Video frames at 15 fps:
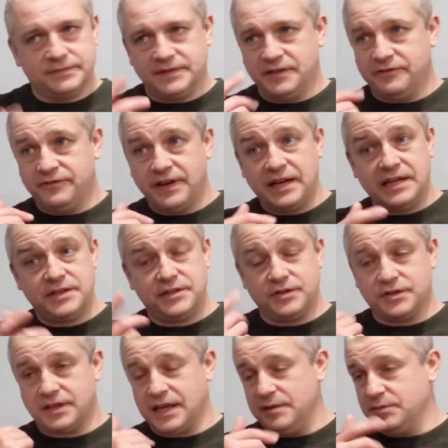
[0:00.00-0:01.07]
The finish
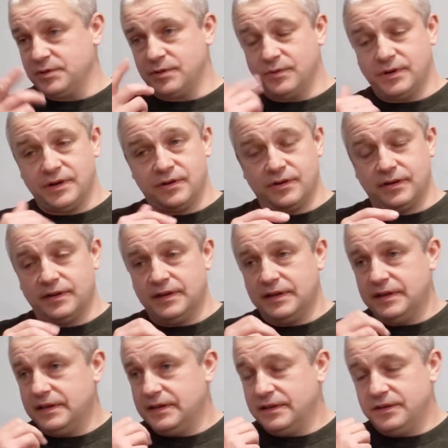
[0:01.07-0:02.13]
just keeps going on.
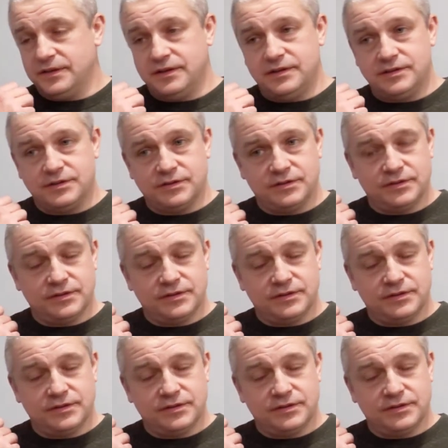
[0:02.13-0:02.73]
There's